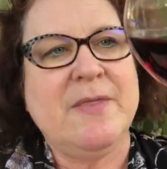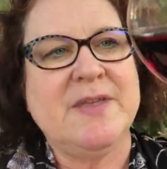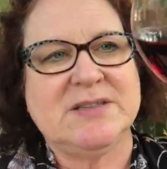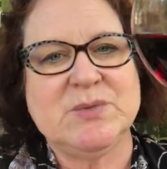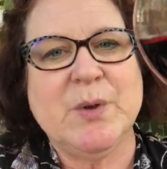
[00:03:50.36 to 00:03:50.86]

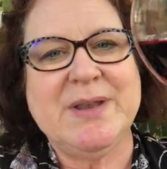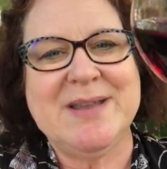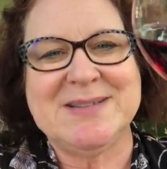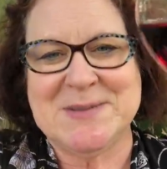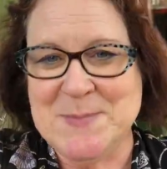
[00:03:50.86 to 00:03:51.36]
this
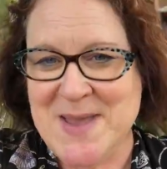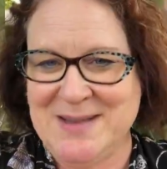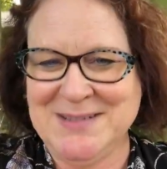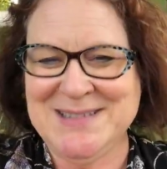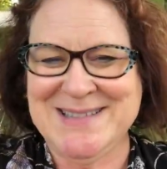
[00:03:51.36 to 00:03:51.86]
one
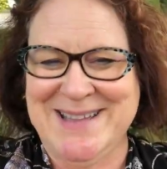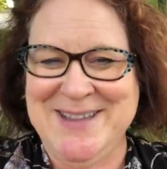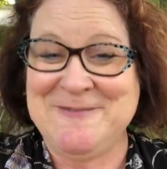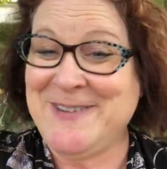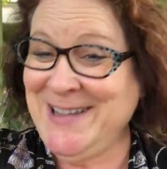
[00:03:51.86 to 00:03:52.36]
smells
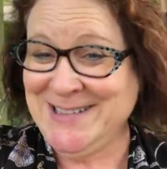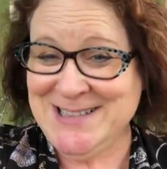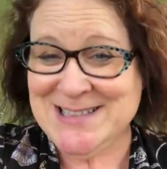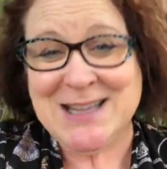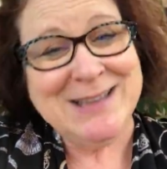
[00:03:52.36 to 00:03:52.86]
like
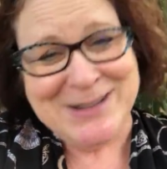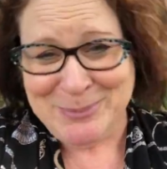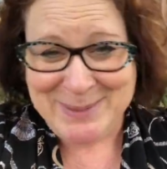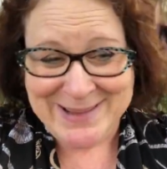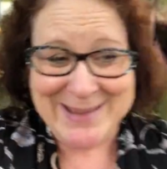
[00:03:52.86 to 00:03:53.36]
violets, a
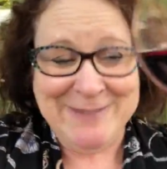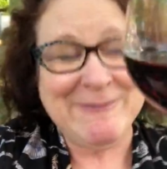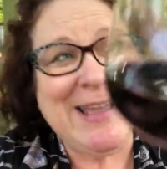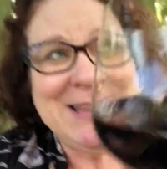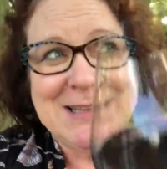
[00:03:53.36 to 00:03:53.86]
little bit like
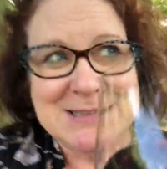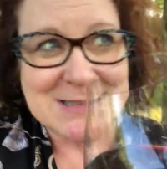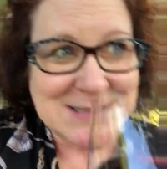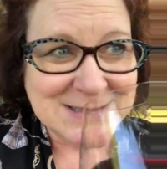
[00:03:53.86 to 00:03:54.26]
violets.